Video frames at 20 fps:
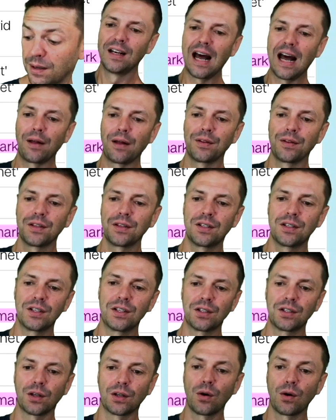Now, this is
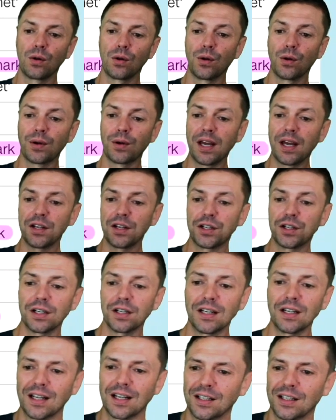just a
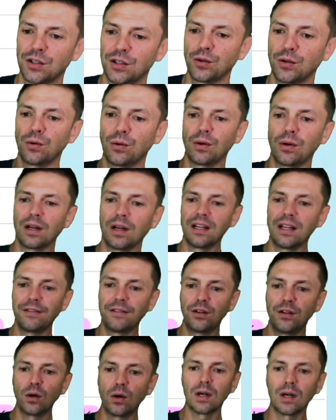collocation if
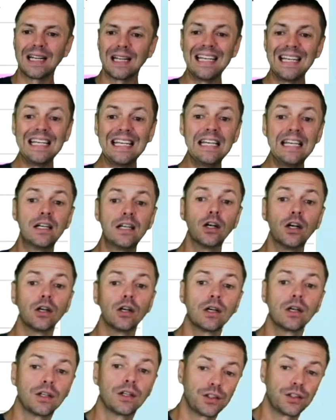you are
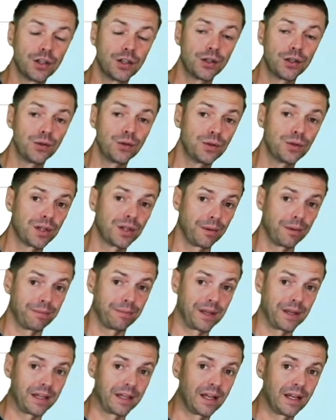eager to do
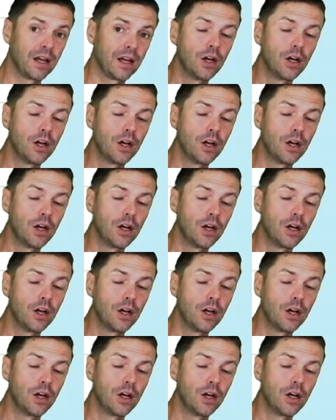something,